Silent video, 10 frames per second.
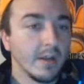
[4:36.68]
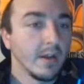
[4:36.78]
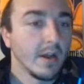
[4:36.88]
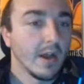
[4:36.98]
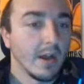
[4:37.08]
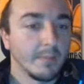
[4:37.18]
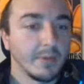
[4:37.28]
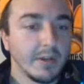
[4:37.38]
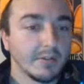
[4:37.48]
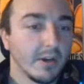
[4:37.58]

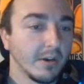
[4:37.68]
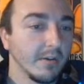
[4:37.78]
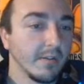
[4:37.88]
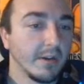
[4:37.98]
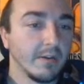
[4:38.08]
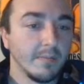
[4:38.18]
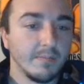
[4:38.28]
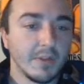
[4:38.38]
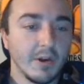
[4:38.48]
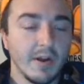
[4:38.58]
Yugioh there,
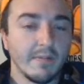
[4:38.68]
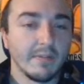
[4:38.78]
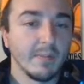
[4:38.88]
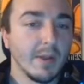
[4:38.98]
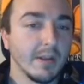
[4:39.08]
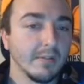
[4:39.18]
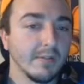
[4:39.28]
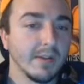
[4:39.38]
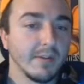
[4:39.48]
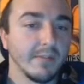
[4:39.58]
you know, obviously paying
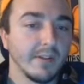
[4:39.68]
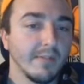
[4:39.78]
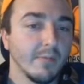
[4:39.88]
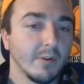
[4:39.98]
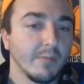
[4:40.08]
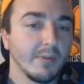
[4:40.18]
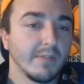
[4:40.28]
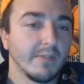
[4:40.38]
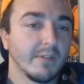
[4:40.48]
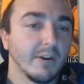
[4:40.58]
3,000 life points
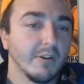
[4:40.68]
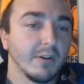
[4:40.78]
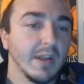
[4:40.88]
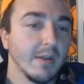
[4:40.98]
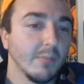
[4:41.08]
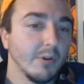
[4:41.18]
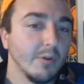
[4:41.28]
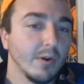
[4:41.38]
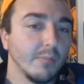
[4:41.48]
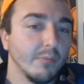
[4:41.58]
plus the starter can put
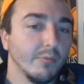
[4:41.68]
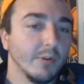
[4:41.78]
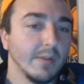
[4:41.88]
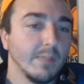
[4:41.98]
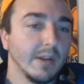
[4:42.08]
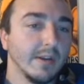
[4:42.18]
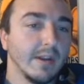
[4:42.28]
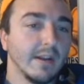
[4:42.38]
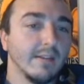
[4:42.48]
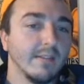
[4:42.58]
you at a pretty big
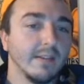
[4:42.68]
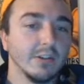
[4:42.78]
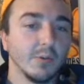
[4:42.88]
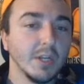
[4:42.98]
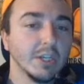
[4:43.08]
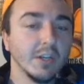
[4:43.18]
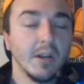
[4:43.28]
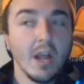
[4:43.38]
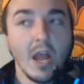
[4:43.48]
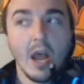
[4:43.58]
negged situation.
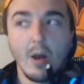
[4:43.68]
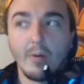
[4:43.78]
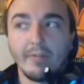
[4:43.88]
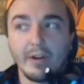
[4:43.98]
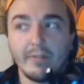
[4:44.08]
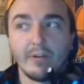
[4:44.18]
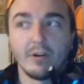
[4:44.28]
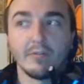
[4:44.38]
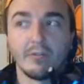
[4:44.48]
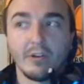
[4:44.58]
However, if it
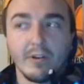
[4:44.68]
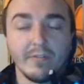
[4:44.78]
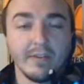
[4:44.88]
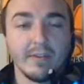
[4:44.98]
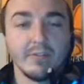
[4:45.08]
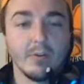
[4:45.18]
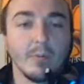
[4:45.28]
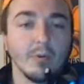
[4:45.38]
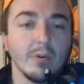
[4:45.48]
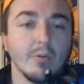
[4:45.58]
all resolves, unless your
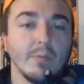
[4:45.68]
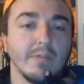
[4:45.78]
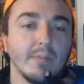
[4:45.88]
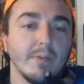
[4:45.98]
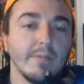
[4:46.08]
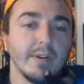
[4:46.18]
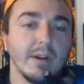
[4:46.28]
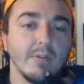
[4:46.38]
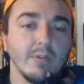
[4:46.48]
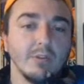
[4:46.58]
opponent opens the perfect
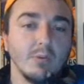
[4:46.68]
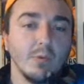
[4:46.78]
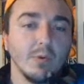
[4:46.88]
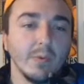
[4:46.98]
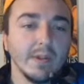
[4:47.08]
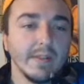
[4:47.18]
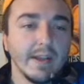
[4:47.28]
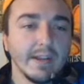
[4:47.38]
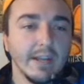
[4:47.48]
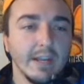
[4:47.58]
counter, you will win
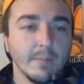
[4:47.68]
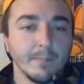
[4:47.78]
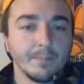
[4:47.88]
that game.